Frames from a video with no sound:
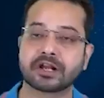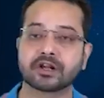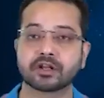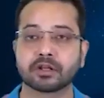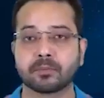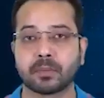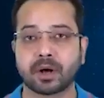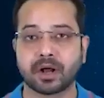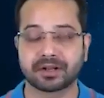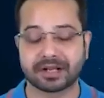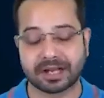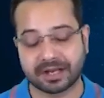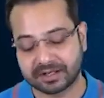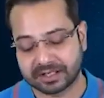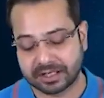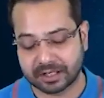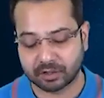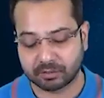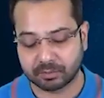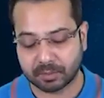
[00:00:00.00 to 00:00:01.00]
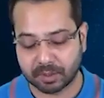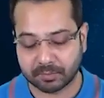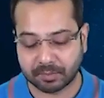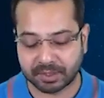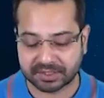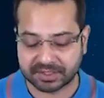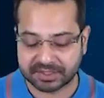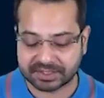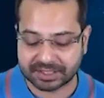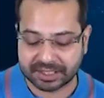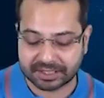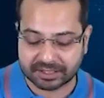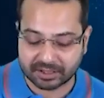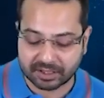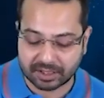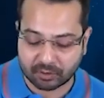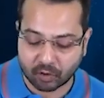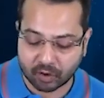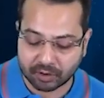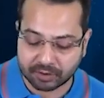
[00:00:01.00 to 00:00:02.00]
10 to the power 9, 10 to the power minus 9
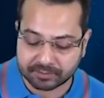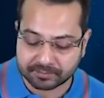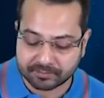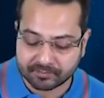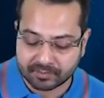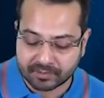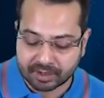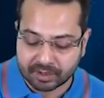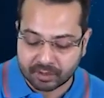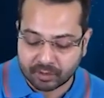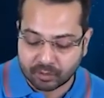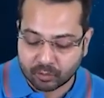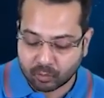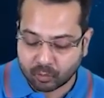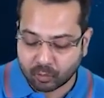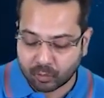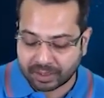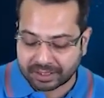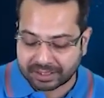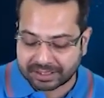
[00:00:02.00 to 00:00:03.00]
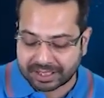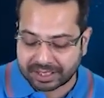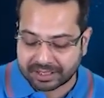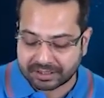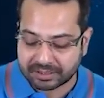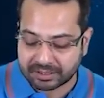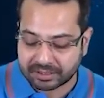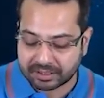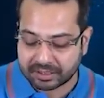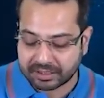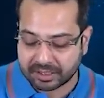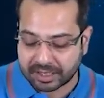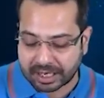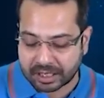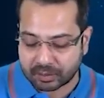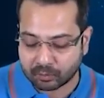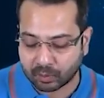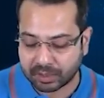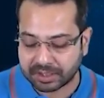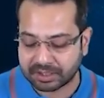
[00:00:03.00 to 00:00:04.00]
Go on. 110
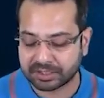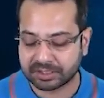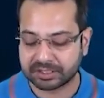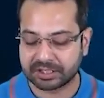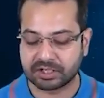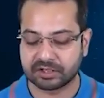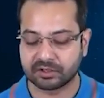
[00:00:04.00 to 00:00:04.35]
and 110